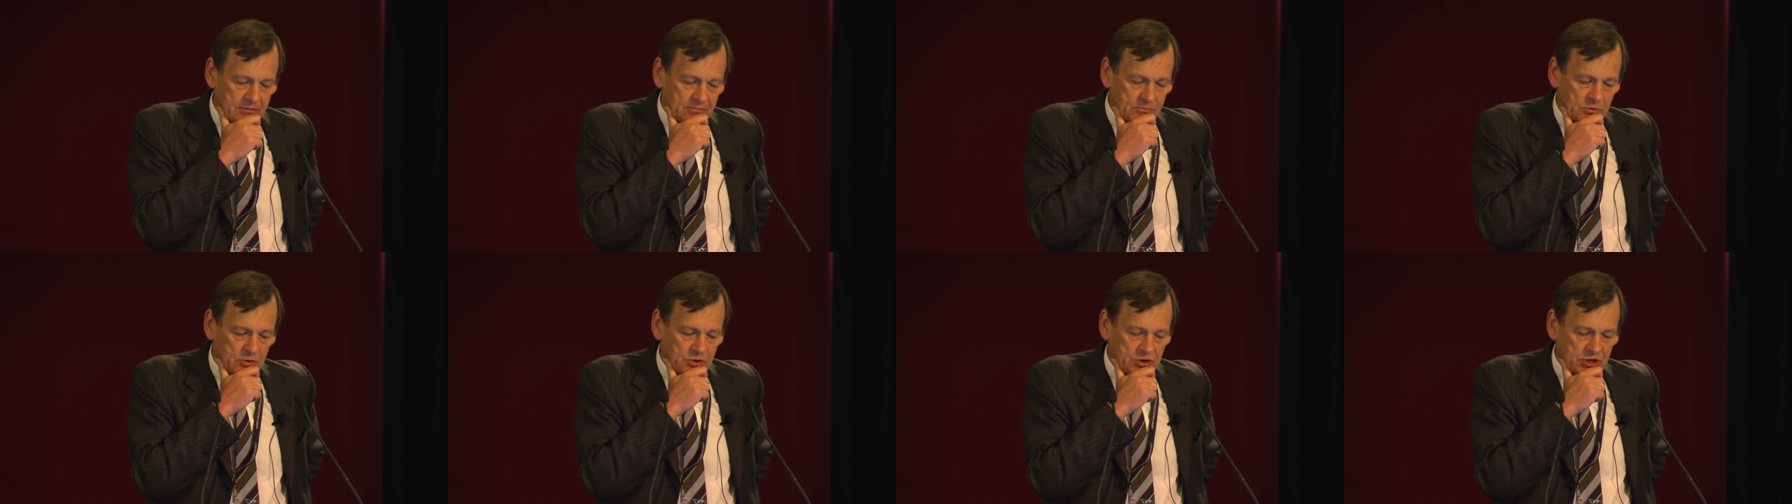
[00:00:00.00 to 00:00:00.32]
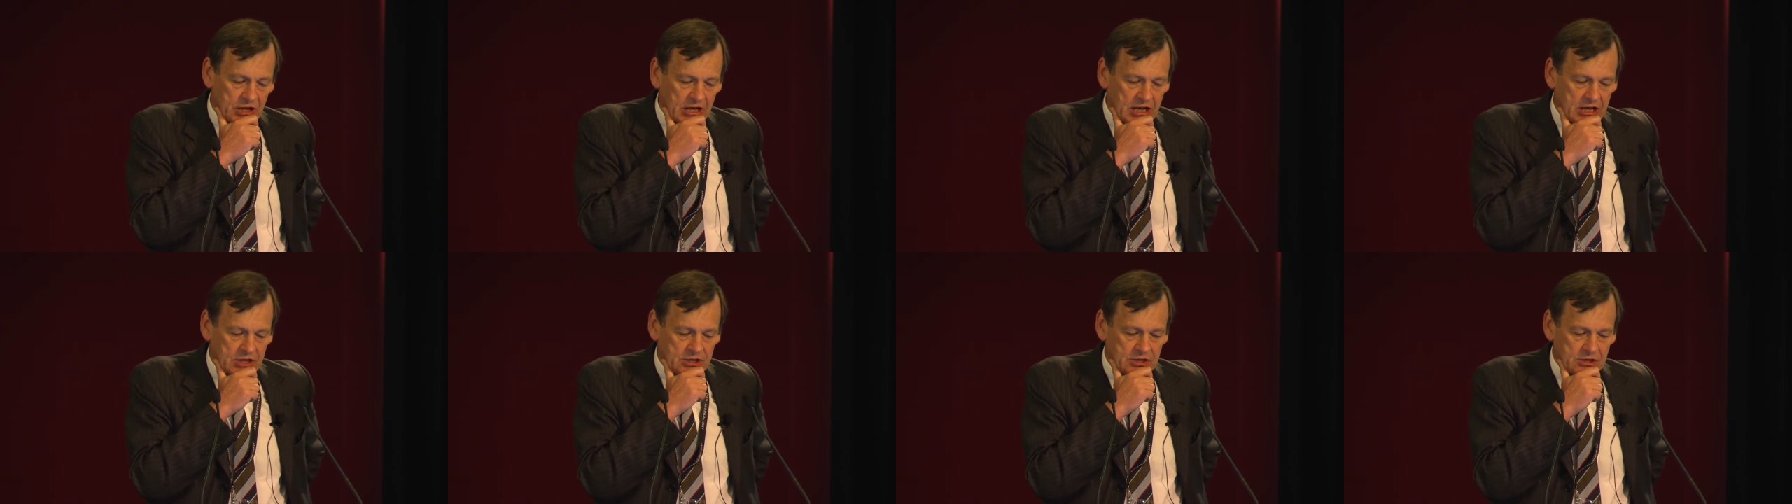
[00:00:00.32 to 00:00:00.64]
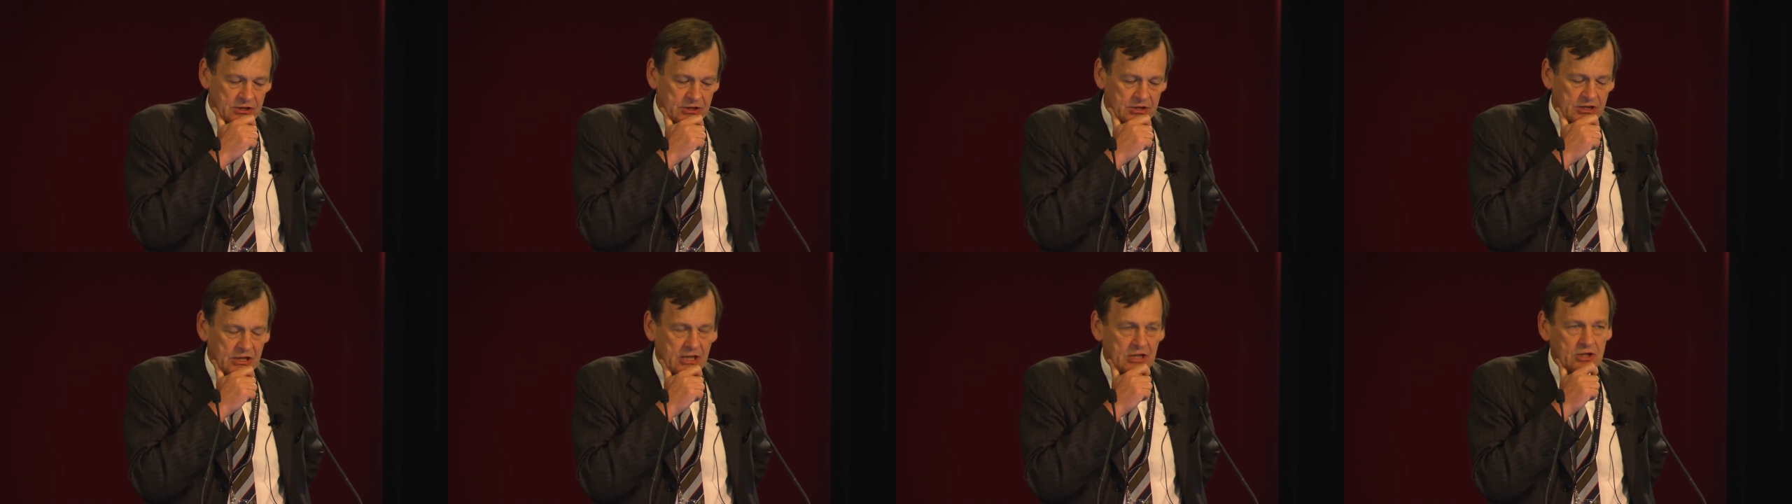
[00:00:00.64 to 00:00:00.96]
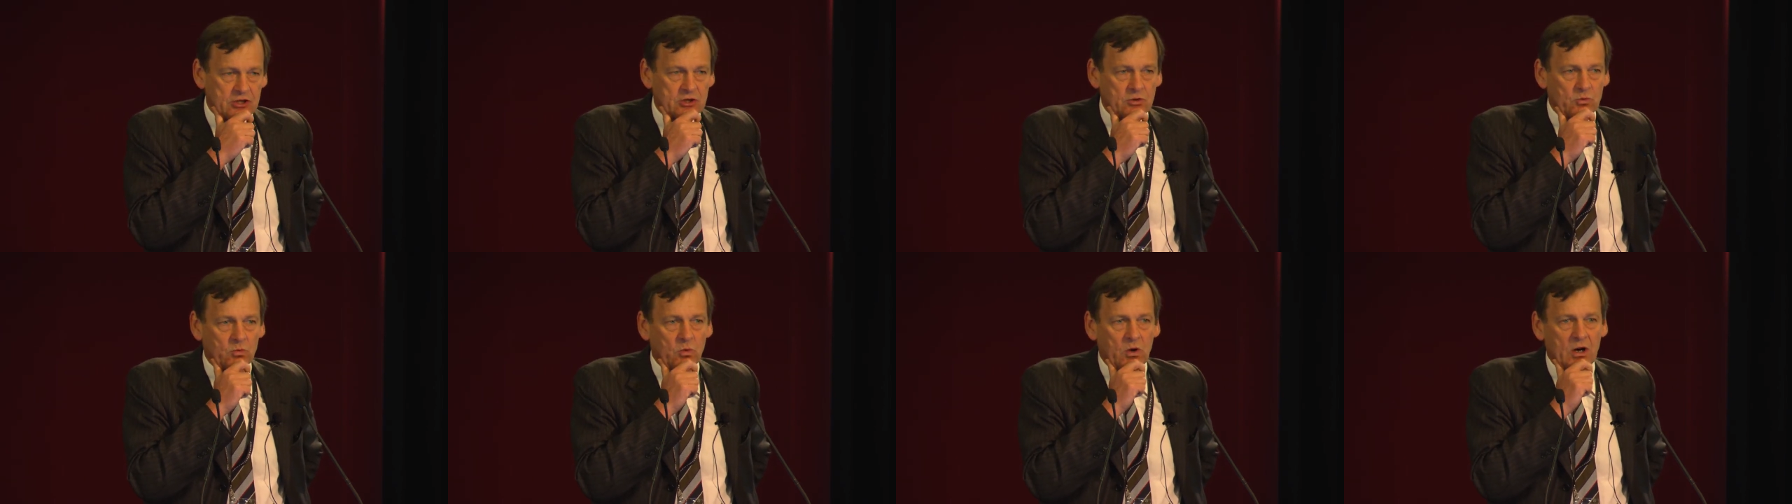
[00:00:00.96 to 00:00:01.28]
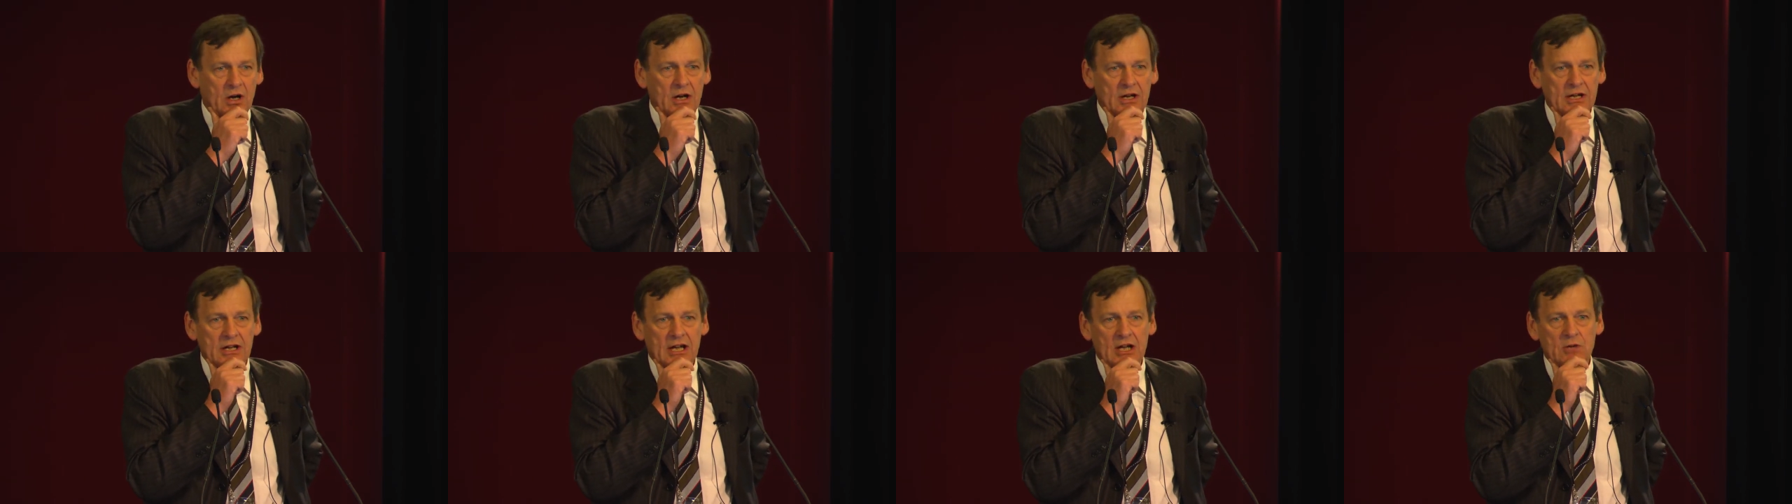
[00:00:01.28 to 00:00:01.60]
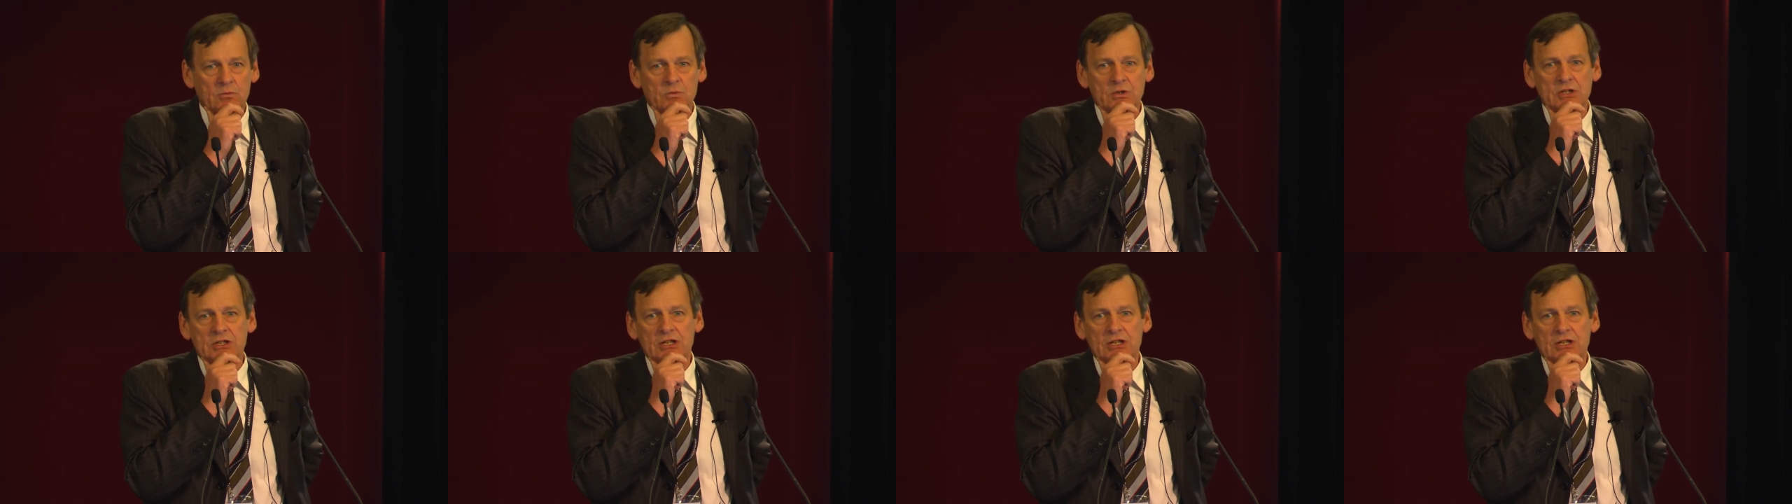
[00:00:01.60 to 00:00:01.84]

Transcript: mutated into why had we